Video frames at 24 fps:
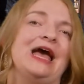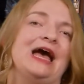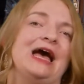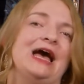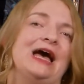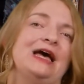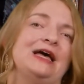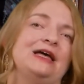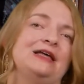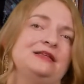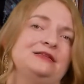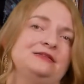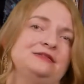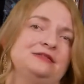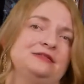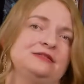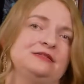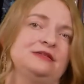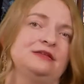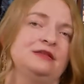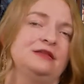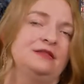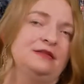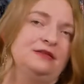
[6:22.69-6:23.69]

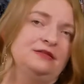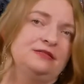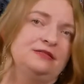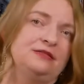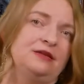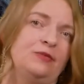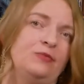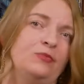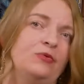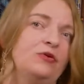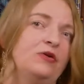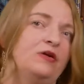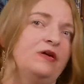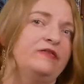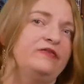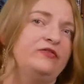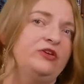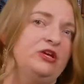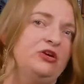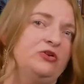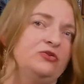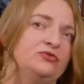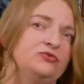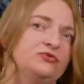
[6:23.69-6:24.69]
has this number
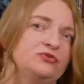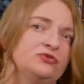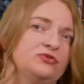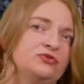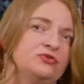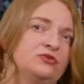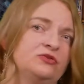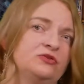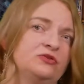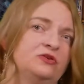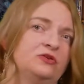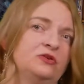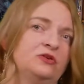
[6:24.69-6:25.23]
of years.